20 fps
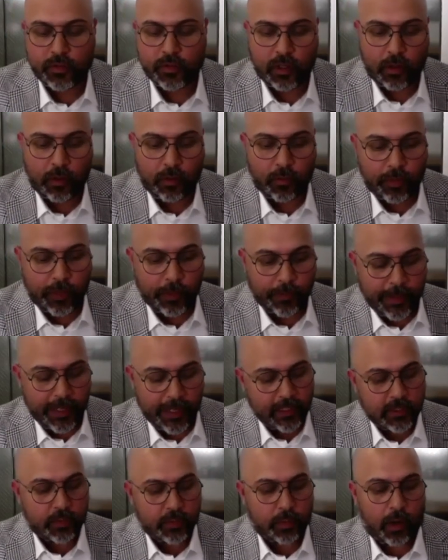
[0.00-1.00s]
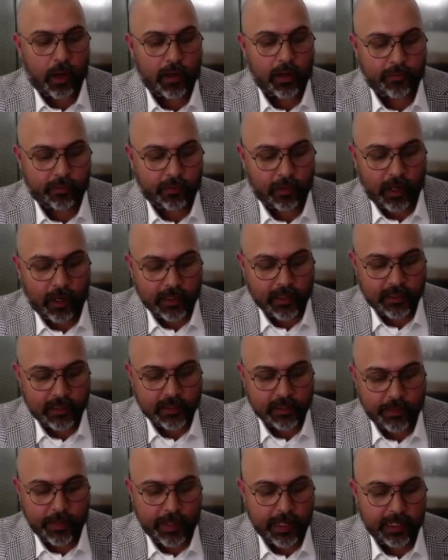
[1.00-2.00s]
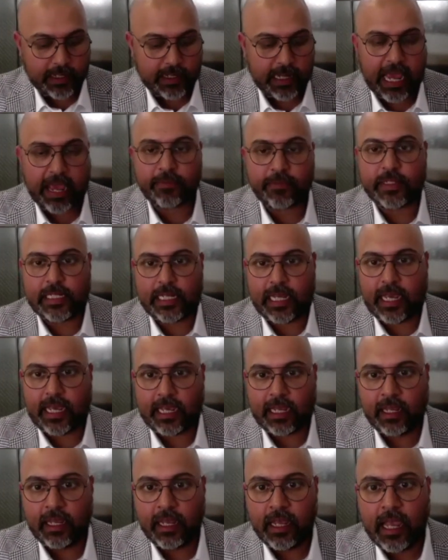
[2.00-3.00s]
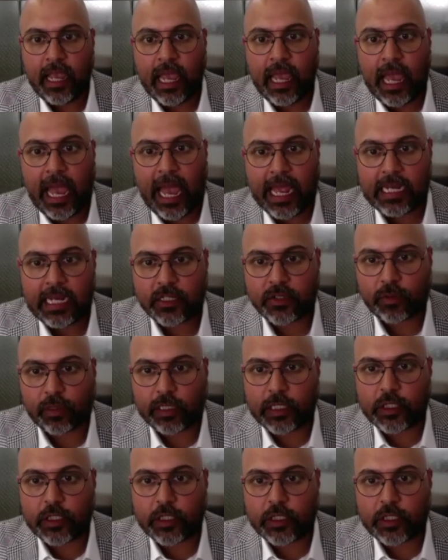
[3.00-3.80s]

the biggest one for us has been FDA, and it's really